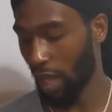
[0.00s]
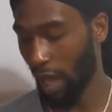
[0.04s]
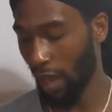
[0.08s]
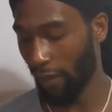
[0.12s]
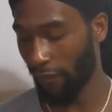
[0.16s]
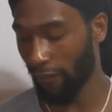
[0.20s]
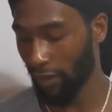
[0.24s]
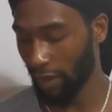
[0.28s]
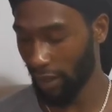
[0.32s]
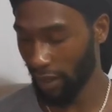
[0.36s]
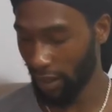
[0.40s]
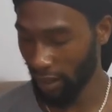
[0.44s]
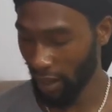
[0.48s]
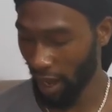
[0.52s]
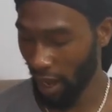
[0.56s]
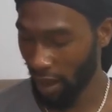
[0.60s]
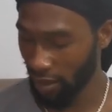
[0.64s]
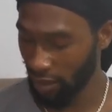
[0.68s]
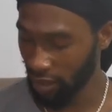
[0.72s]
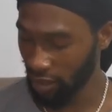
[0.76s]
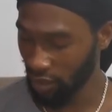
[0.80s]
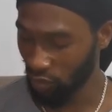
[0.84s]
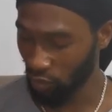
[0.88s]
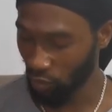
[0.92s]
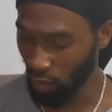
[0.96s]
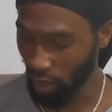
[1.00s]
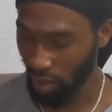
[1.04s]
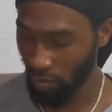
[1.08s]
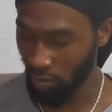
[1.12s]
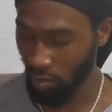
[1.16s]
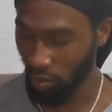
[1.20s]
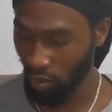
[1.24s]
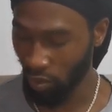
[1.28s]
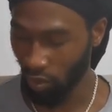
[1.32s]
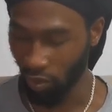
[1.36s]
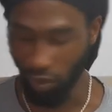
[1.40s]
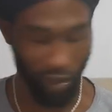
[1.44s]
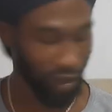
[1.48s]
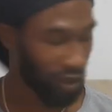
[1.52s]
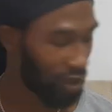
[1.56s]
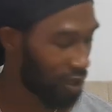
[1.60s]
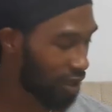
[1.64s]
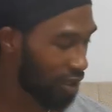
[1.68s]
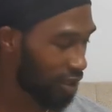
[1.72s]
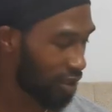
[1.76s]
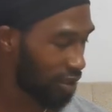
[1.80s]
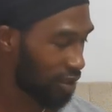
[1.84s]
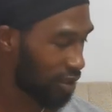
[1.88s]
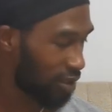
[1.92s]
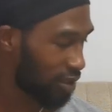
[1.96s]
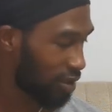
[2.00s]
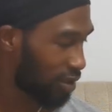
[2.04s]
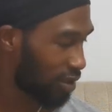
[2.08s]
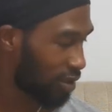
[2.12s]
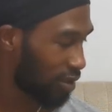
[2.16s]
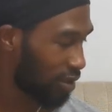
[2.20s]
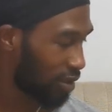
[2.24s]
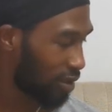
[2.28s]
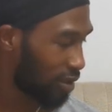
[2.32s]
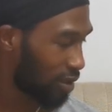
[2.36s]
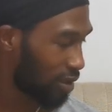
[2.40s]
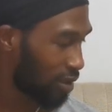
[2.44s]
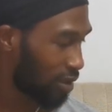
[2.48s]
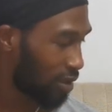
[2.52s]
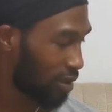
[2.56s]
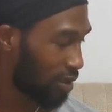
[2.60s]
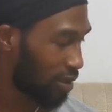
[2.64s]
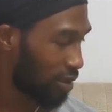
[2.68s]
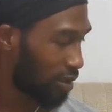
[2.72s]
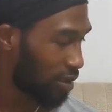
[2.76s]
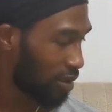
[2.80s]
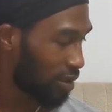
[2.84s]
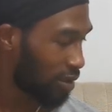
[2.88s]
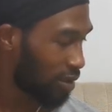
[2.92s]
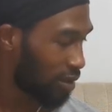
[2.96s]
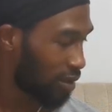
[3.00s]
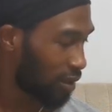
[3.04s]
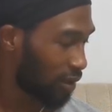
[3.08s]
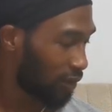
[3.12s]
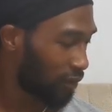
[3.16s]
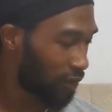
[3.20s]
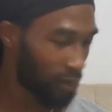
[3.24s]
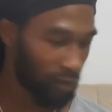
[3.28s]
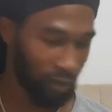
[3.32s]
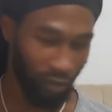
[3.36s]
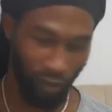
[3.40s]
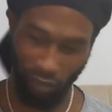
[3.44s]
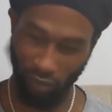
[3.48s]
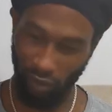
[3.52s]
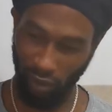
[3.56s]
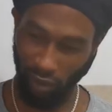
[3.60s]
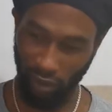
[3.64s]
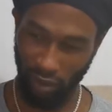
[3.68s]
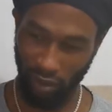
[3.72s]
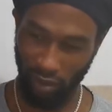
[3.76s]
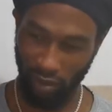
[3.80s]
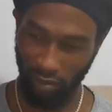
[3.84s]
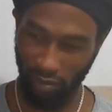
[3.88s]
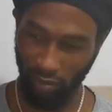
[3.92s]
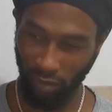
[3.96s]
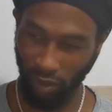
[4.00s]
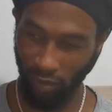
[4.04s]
I think it, I, it's what I put on the gun, if I'm correct.